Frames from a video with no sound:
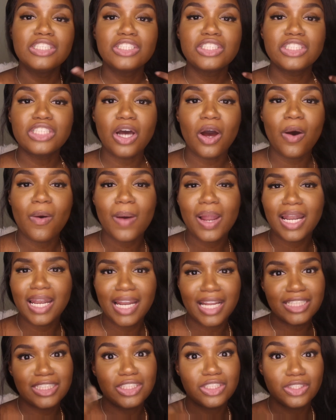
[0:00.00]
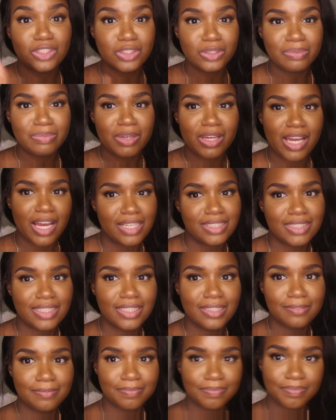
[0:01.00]
So let's zoom you guys
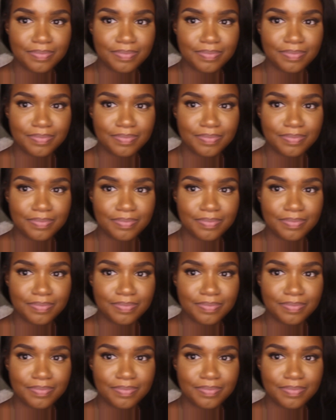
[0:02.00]
in.